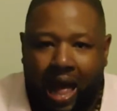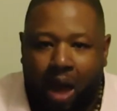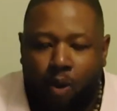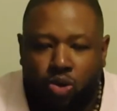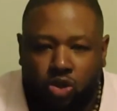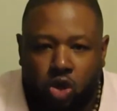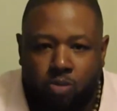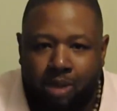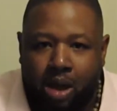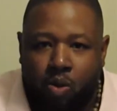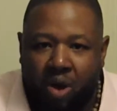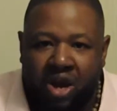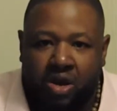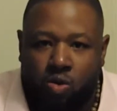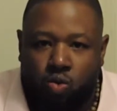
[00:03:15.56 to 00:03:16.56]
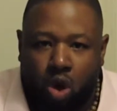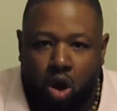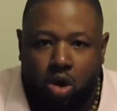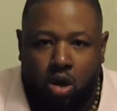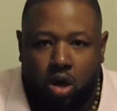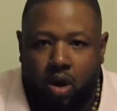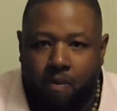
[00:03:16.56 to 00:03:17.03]
I was on my way to
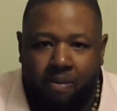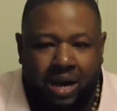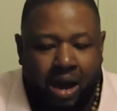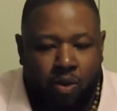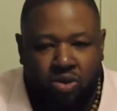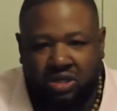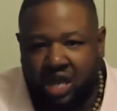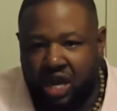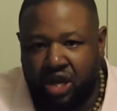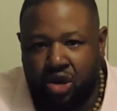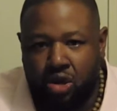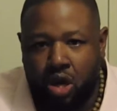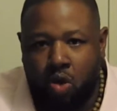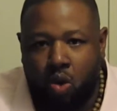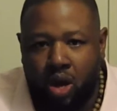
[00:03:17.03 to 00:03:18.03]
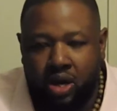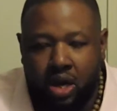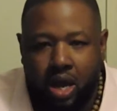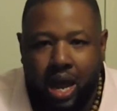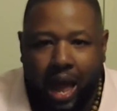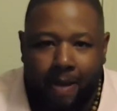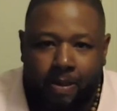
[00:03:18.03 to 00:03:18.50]
work, but I was like, you know what?
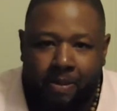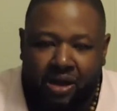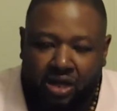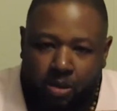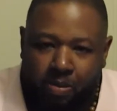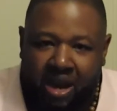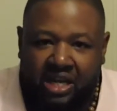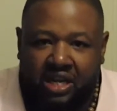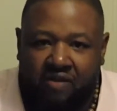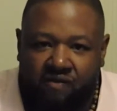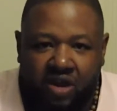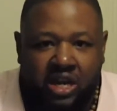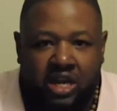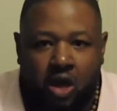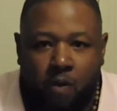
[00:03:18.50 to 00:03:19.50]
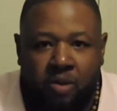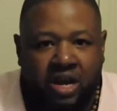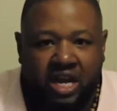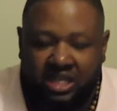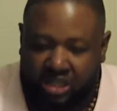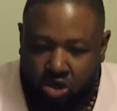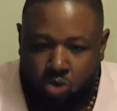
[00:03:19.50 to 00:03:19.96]
I'm about to make this video
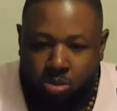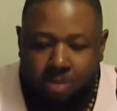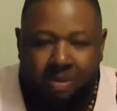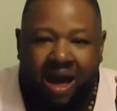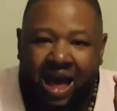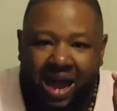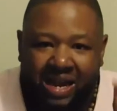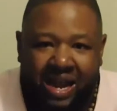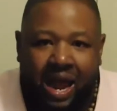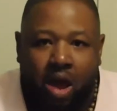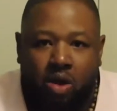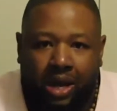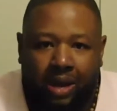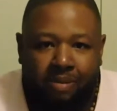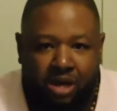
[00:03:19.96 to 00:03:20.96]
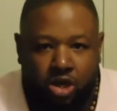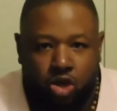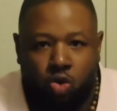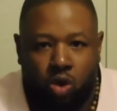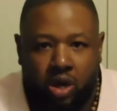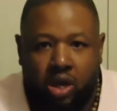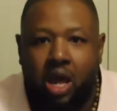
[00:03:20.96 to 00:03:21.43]
because it's on my mind now. Let me
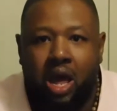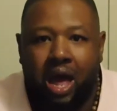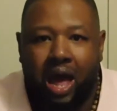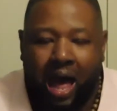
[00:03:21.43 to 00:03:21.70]
do it.